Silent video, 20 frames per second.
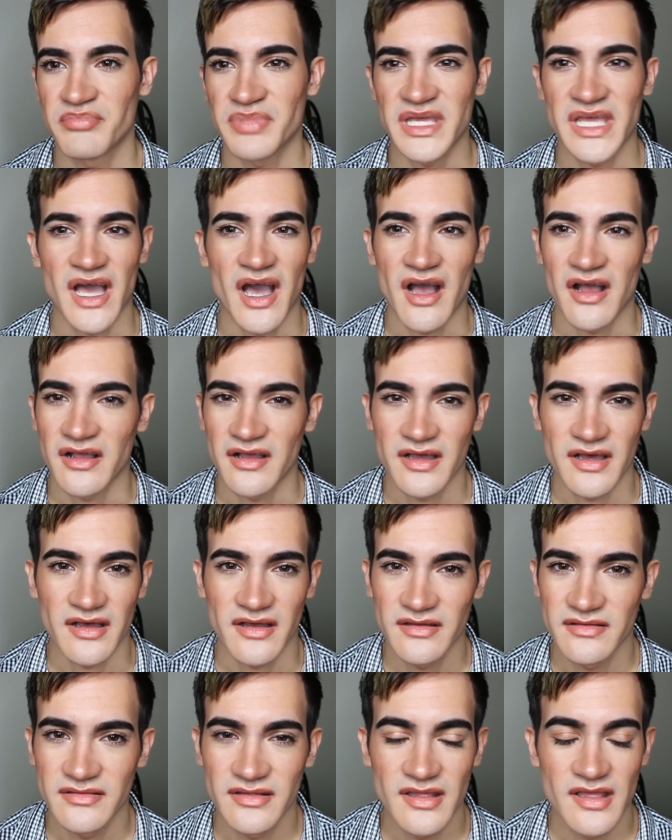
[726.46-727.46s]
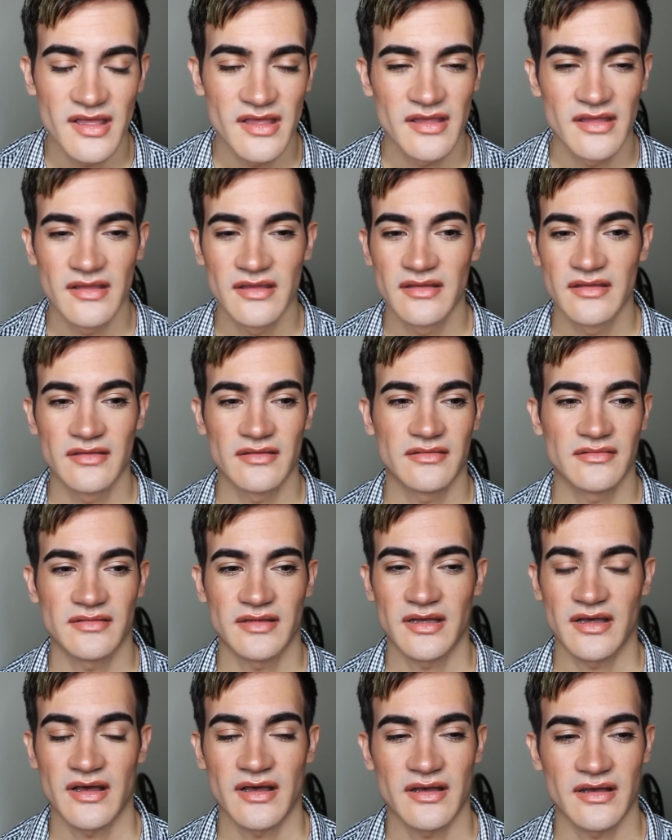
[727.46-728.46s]
Bianca.
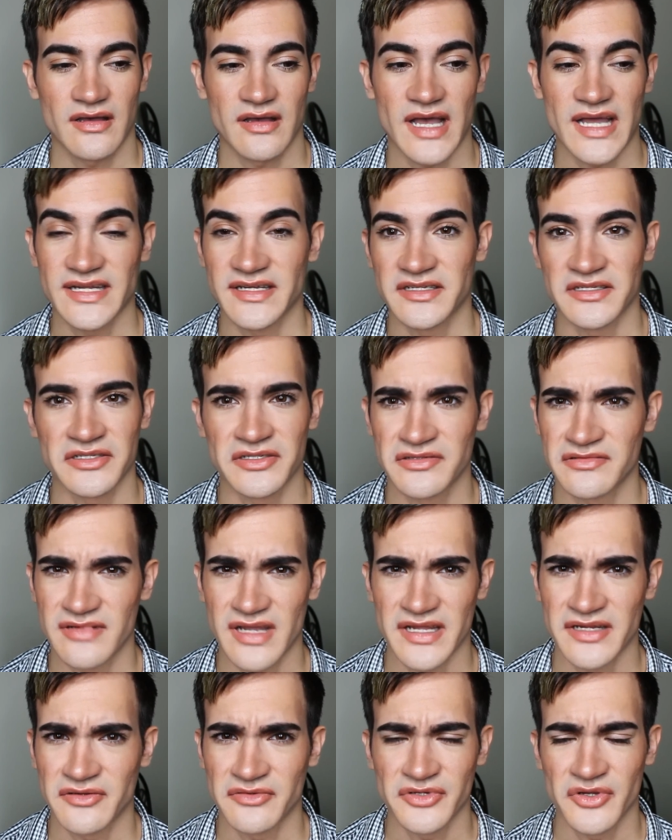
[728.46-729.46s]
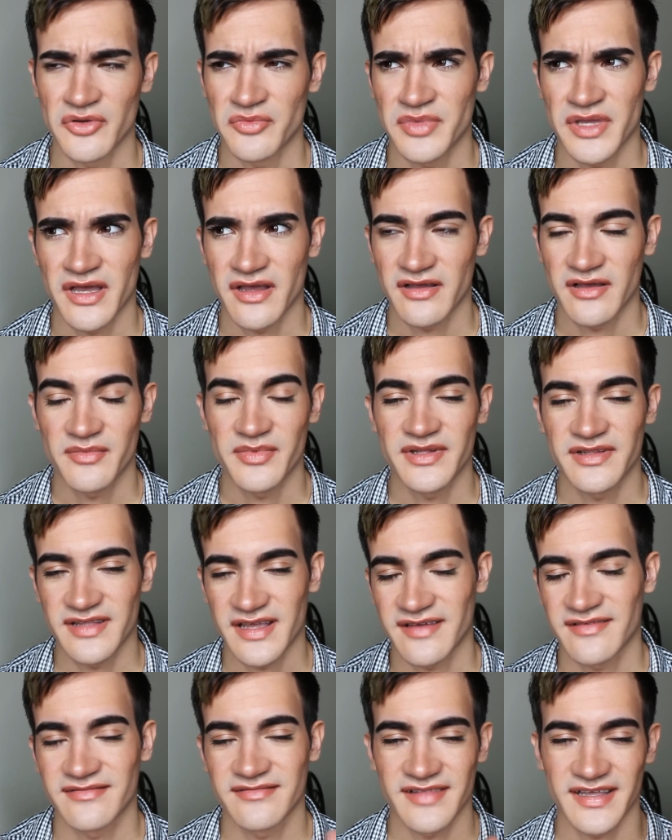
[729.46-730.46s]
I don't know Bianca, but
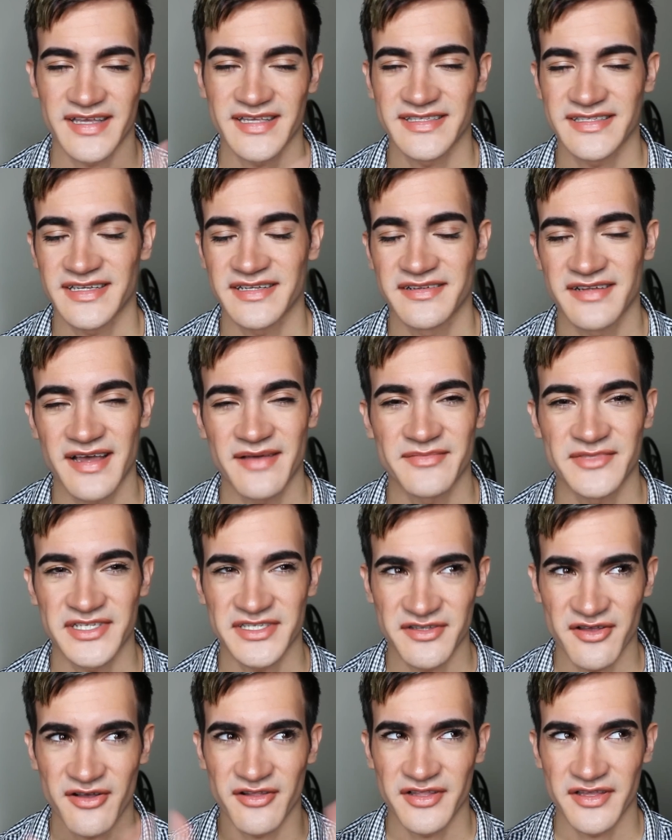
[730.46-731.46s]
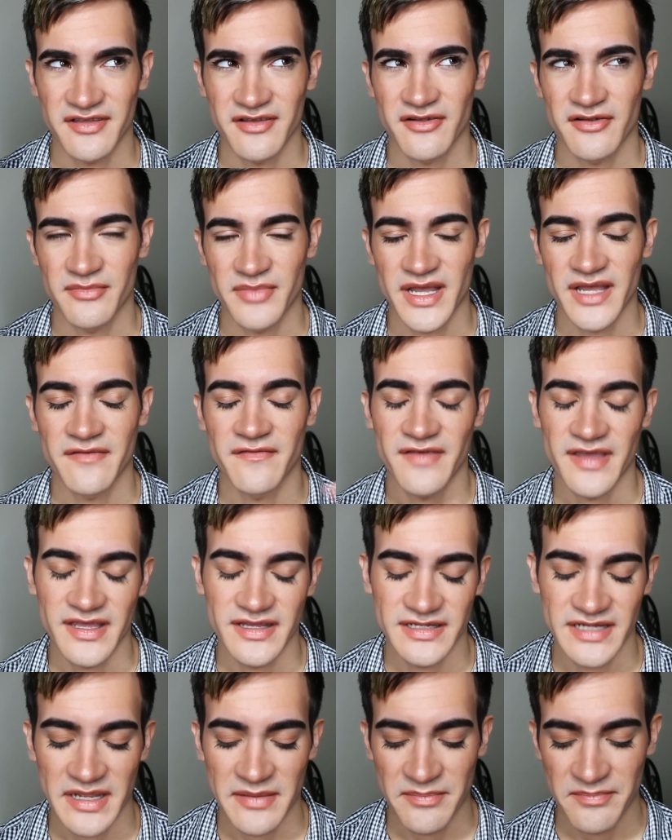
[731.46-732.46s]
yeah, like I said, I'm just calling her by a
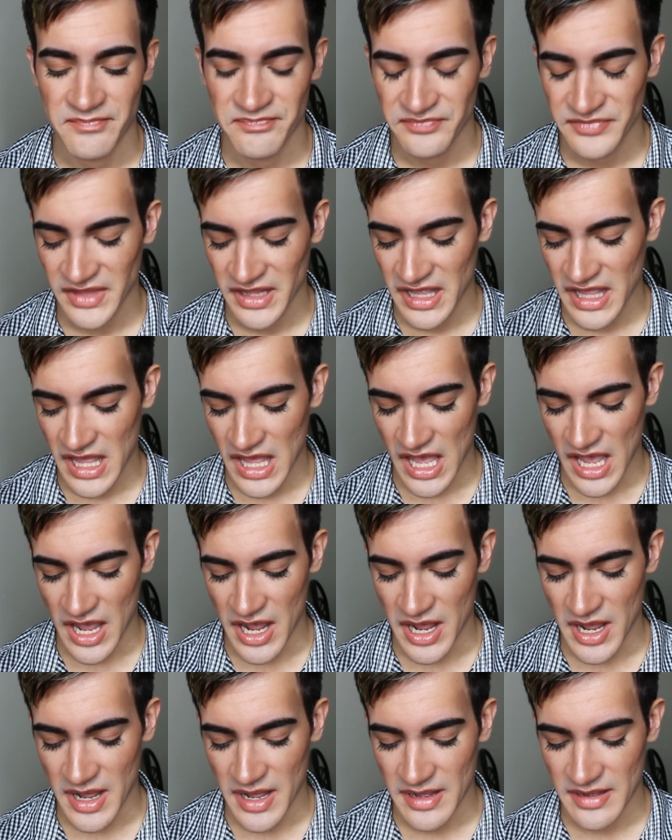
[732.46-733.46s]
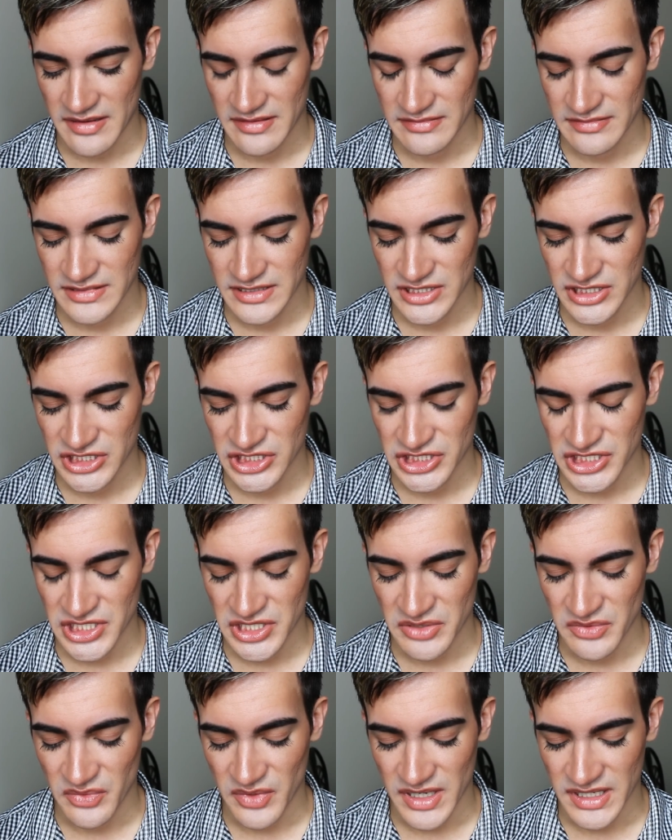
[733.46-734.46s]
fake name.
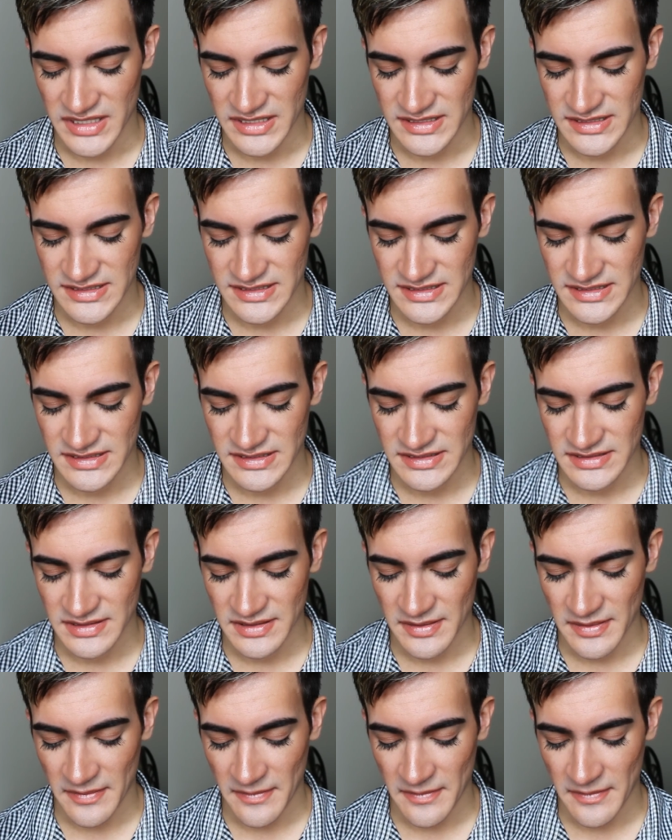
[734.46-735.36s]
She was